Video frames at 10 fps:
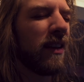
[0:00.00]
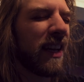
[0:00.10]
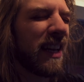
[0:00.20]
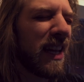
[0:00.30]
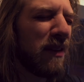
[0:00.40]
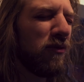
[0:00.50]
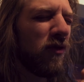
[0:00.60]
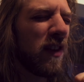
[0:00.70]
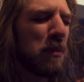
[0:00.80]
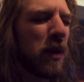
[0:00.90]
like an
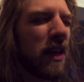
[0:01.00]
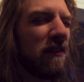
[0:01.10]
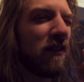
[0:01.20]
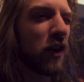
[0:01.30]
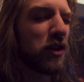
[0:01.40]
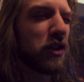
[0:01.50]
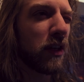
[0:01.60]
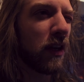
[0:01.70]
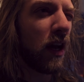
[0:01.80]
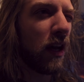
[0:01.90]
MVP
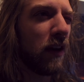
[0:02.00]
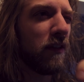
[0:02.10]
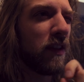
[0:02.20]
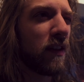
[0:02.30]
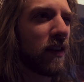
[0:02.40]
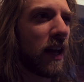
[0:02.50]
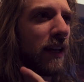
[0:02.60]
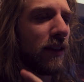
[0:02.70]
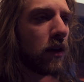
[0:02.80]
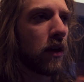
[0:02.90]
version of the
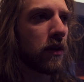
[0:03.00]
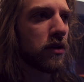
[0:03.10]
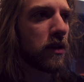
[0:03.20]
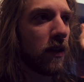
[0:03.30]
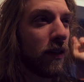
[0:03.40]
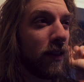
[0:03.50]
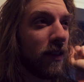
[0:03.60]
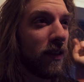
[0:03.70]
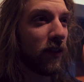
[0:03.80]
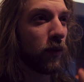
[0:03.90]
site launched
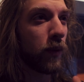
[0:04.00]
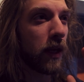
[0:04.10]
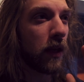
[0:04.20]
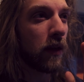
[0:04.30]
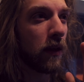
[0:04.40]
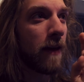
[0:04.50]
this week.